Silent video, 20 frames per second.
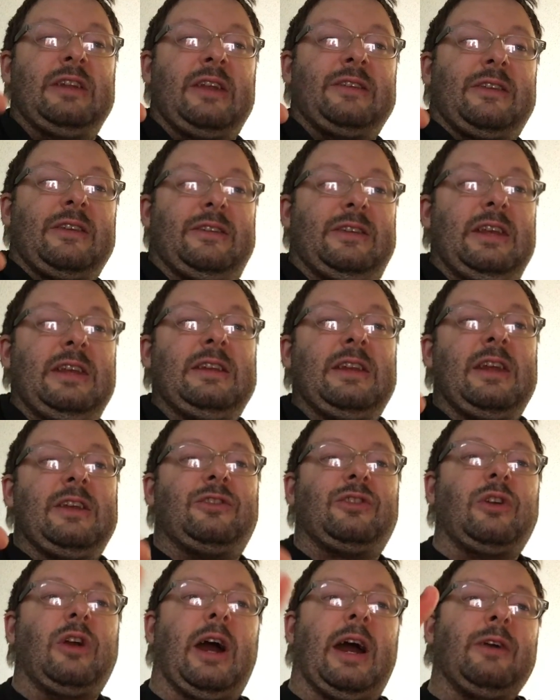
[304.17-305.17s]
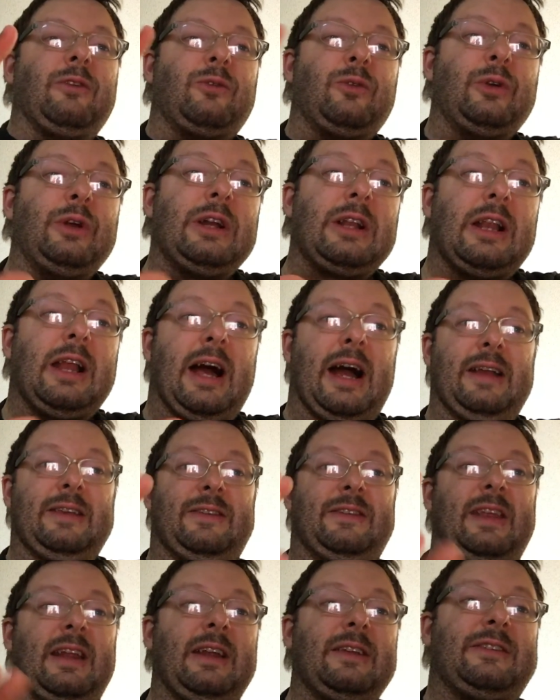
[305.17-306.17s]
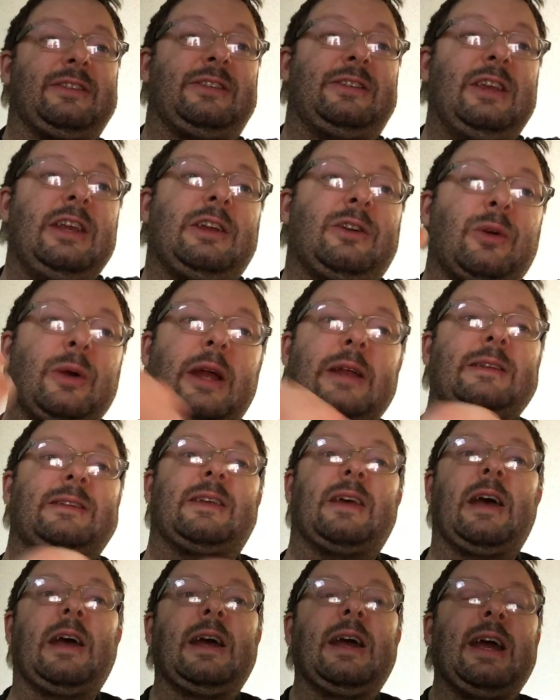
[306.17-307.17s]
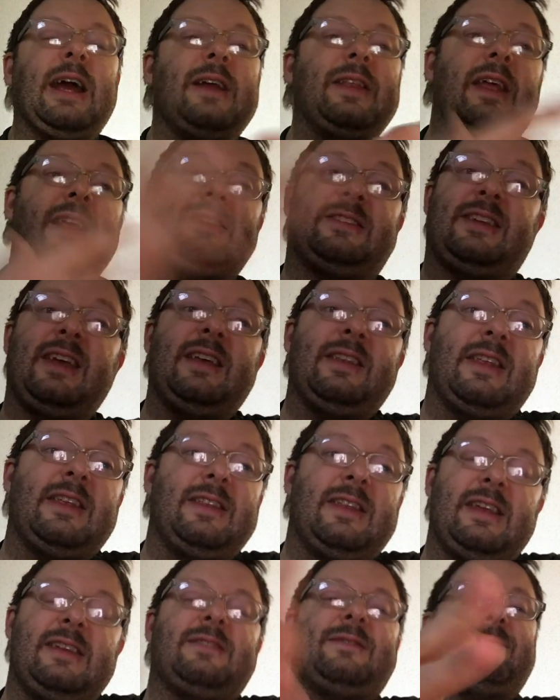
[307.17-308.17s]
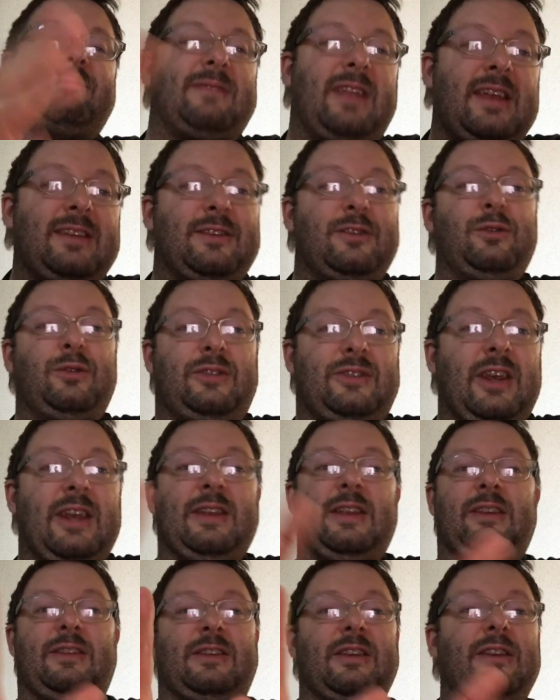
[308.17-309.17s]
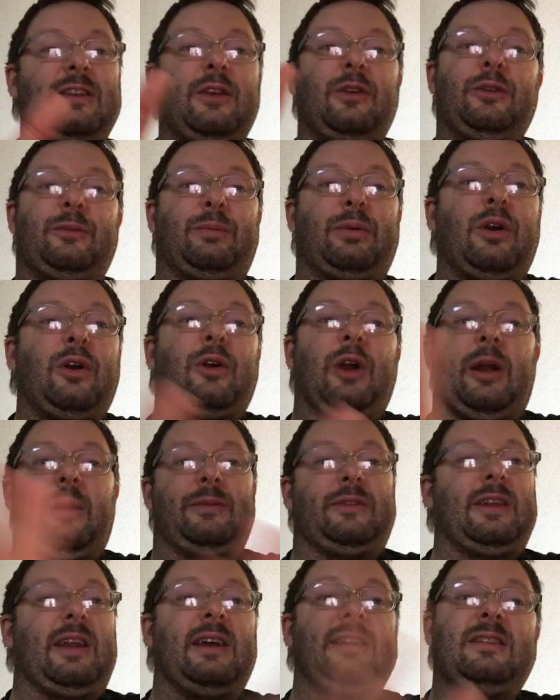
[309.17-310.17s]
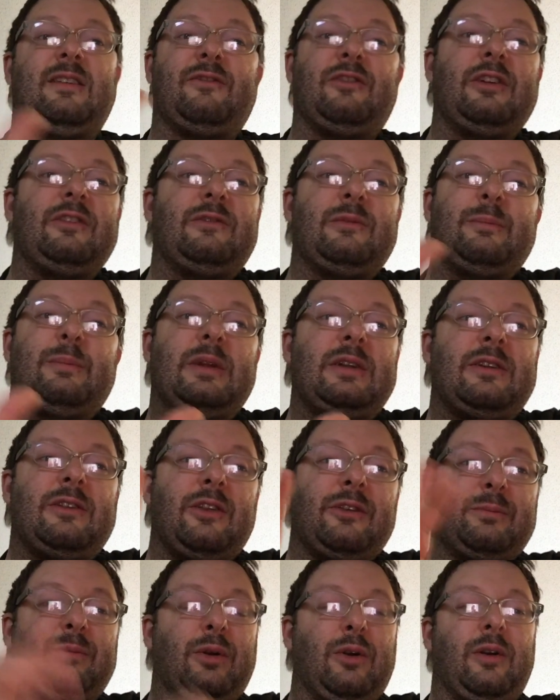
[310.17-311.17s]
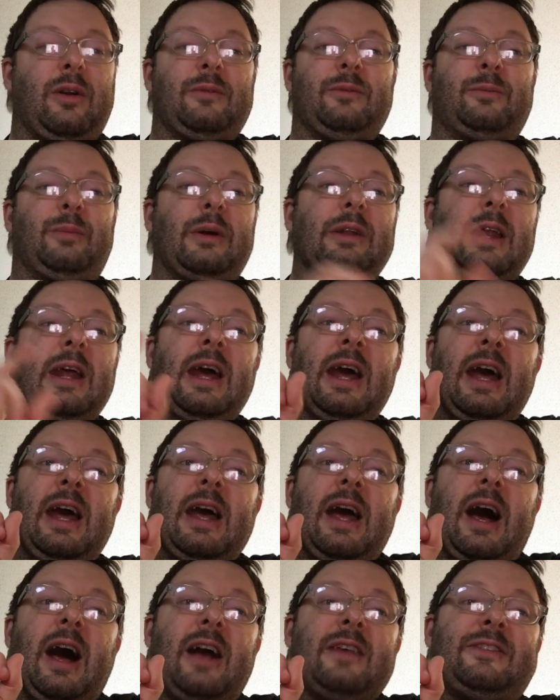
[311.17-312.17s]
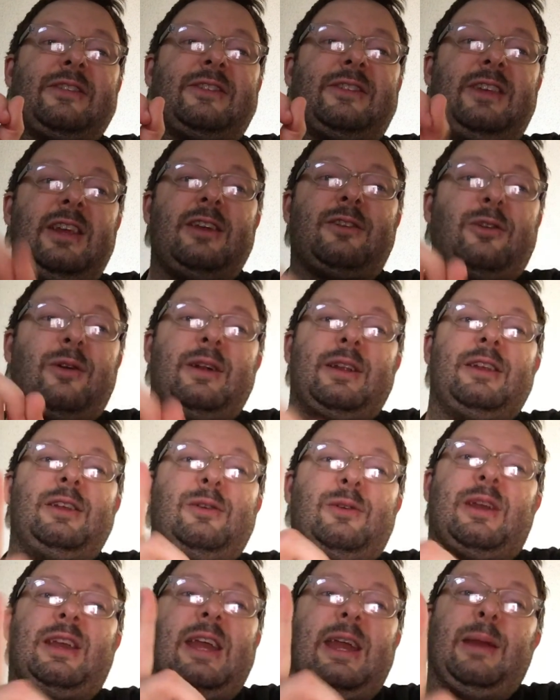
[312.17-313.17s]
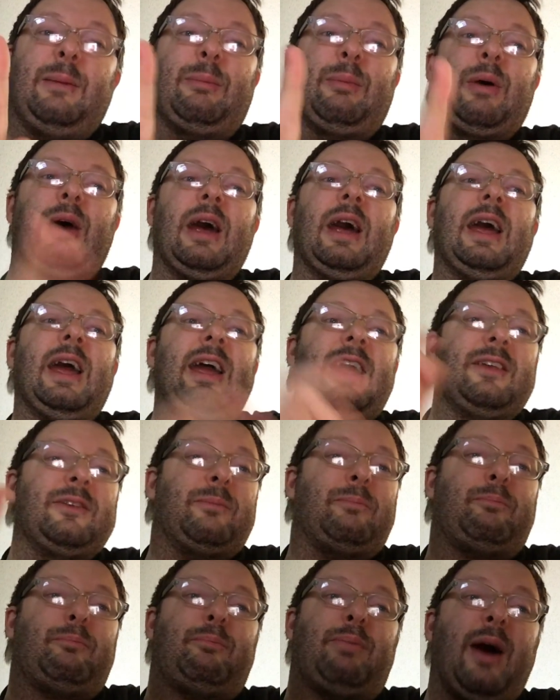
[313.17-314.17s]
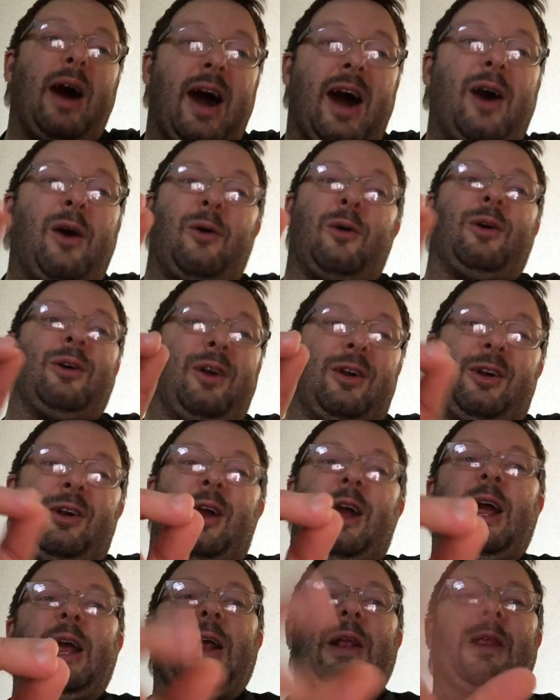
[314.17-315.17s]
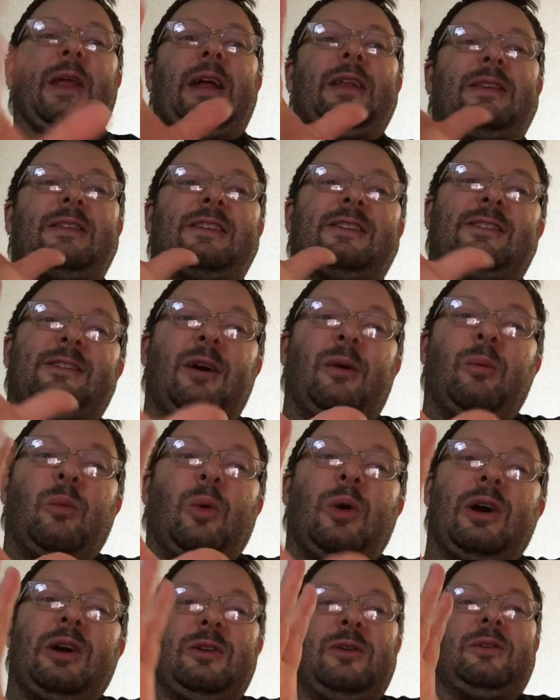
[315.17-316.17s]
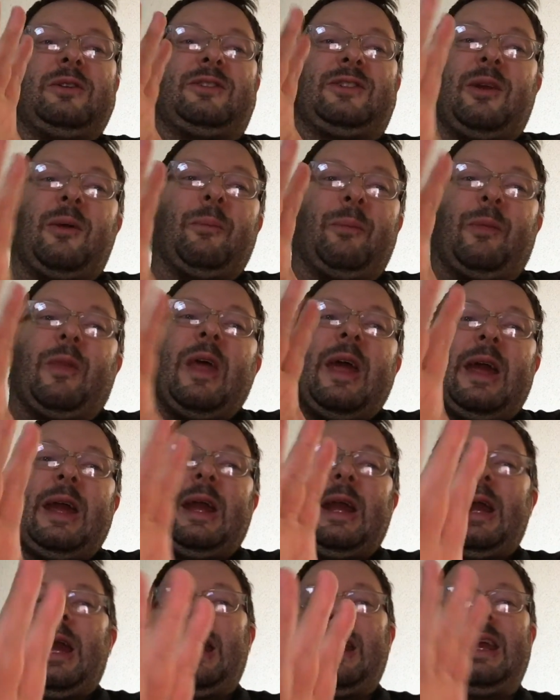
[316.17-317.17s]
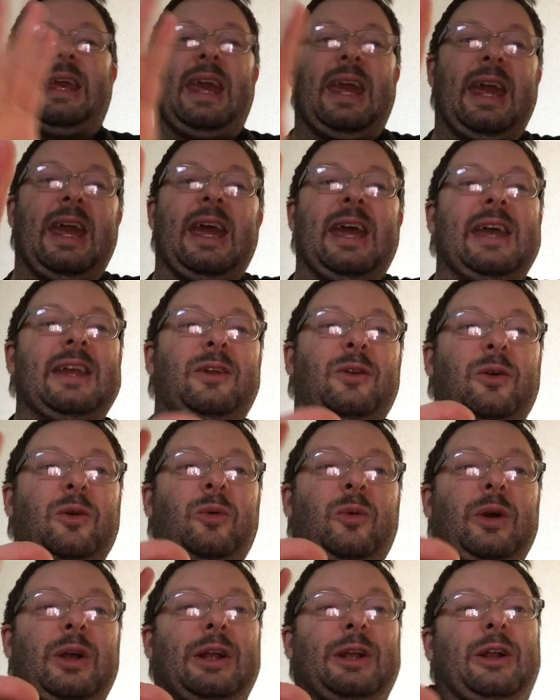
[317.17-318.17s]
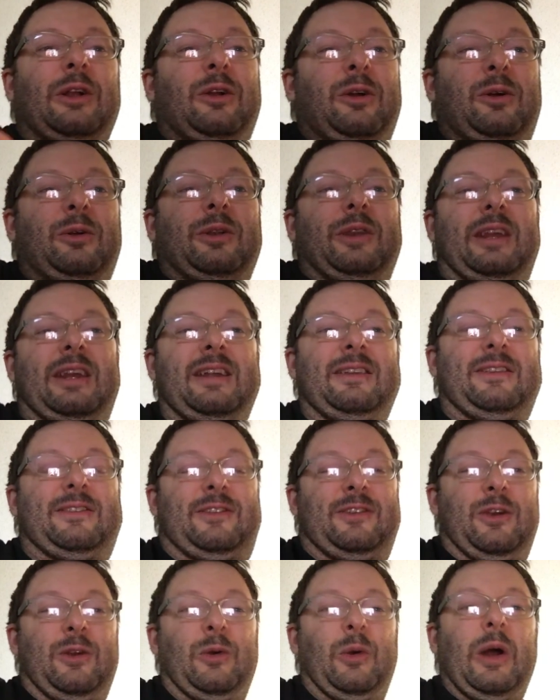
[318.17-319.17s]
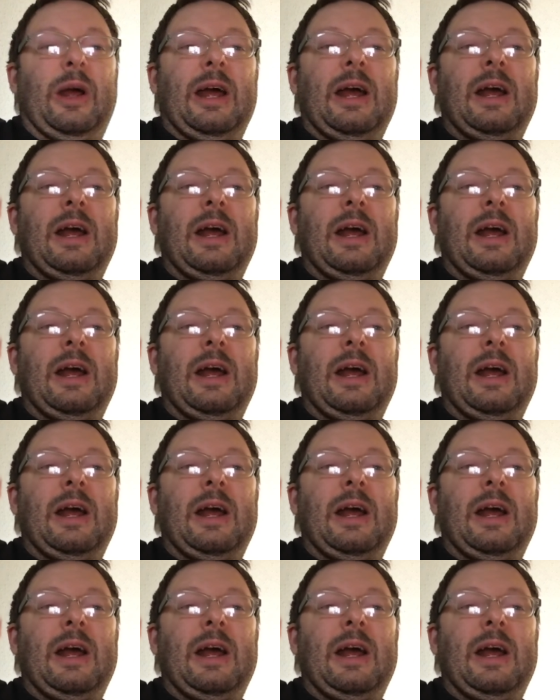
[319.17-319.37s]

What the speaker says: as a teenager, I realized that a secret, and they say that they do say this in those programs, and I've never even been to those programs, but a secret you keep is power that someone or something can or will hold against you.